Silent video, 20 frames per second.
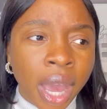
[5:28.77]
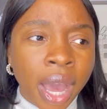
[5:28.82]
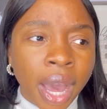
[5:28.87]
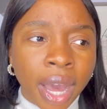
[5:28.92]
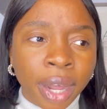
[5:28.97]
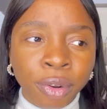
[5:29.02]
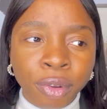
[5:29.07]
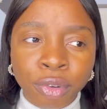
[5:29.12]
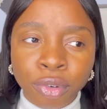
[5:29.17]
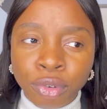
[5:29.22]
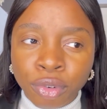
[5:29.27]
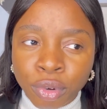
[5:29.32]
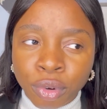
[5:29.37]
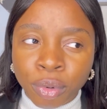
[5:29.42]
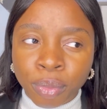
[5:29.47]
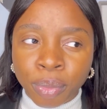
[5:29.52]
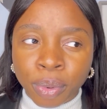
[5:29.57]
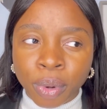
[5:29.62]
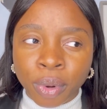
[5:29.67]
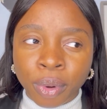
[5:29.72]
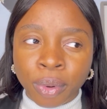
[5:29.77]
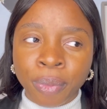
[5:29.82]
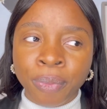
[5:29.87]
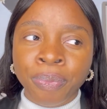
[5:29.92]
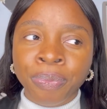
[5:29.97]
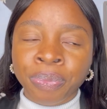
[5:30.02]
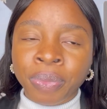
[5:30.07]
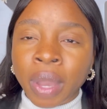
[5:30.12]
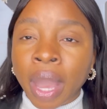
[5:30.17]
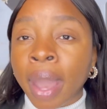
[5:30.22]
I don't know, but
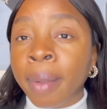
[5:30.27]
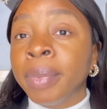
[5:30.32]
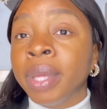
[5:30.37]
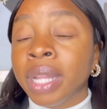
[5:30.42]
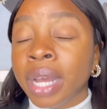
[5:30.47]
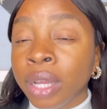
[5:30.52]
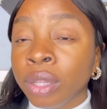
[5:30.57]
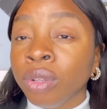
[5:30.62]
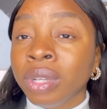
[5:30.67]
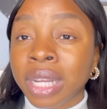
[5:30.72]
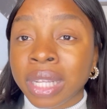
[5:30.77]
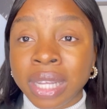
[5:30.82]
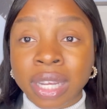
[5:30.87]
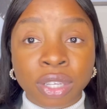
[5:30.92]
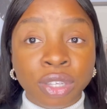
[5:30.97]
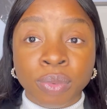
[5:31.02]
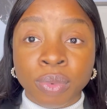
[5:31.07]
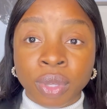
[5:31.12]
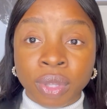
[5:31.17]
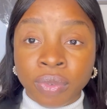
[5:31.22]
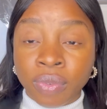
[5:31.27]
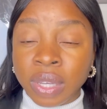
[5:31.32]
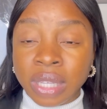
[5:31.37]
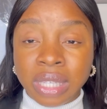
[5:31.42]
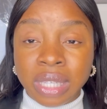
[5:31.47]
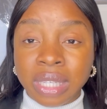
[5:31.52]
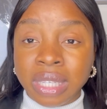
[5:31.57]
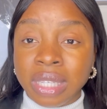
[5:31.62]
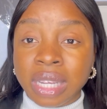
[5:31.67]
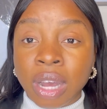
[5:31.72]
I mean, I know that there are some
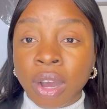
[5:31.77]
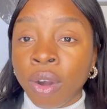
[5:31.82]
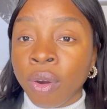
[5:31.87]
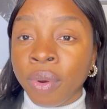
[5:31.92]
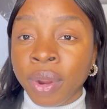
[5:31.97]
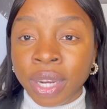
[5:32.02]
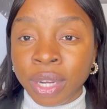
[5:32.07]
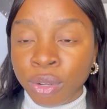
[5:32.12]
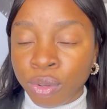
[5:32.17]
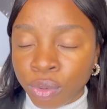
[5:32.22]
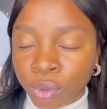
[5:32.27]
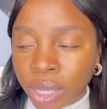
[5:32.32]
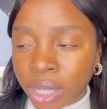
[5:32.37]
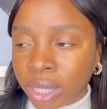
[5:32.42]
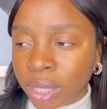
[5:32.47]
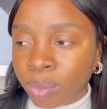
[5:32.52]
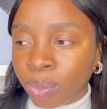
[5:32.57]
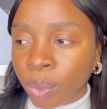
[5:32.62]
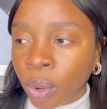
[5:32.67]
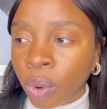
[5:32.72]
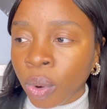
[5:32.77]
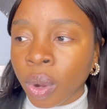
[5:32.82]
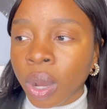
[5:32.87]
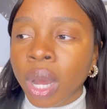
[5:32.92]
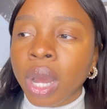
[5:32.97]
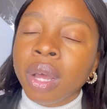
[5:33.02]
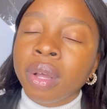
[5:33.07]
universities that already do this, but